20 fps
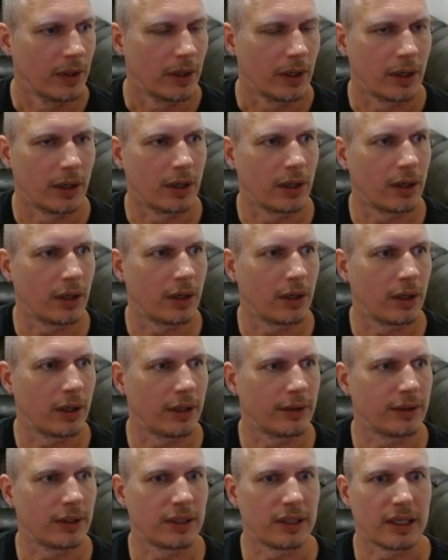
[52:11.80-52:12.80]

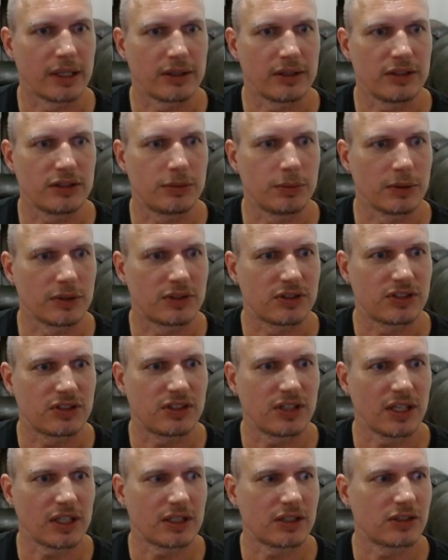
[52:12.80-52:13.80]
And then that leaves me with
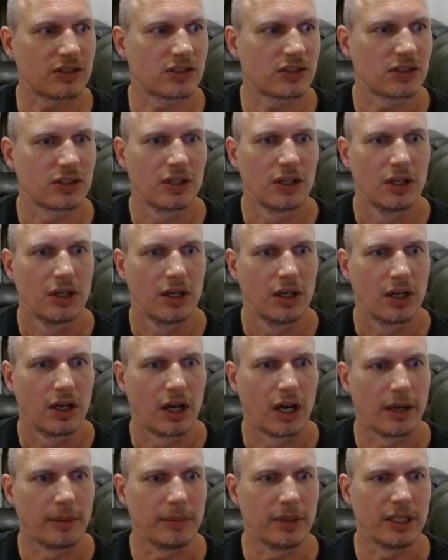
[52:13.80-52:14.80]
6.
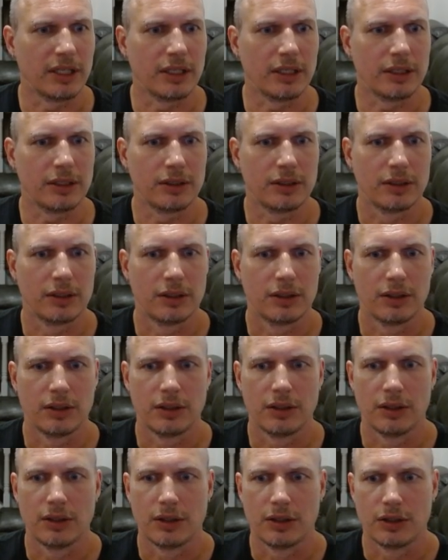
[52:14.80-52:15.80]
I mean,
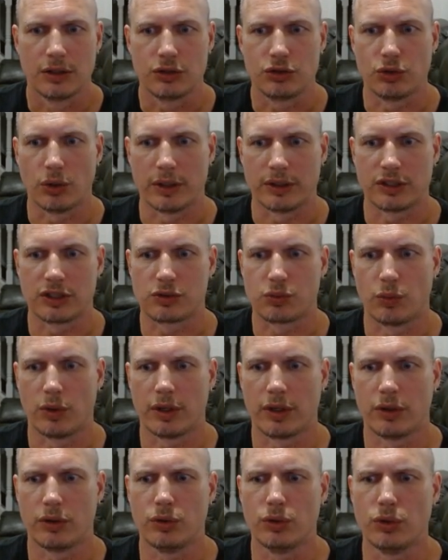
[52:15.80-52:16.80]
do I just
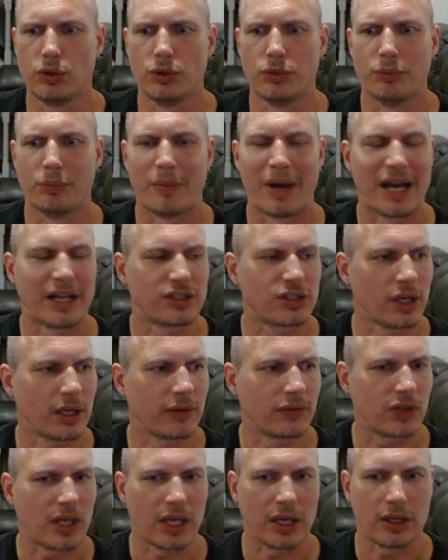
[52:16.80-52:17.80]
want... Ooh, Magi
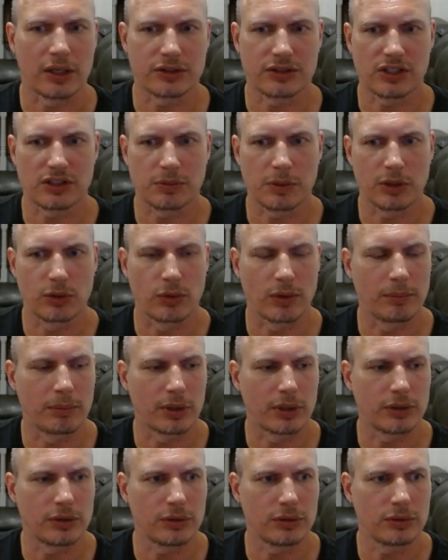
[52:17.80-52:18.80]
of Chaos as my Grim
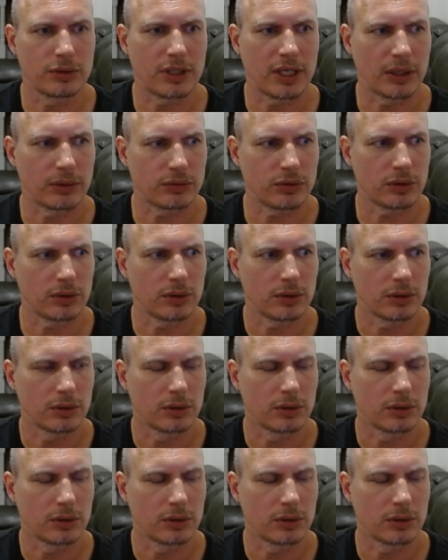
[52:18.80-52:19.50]
Bardoon counter?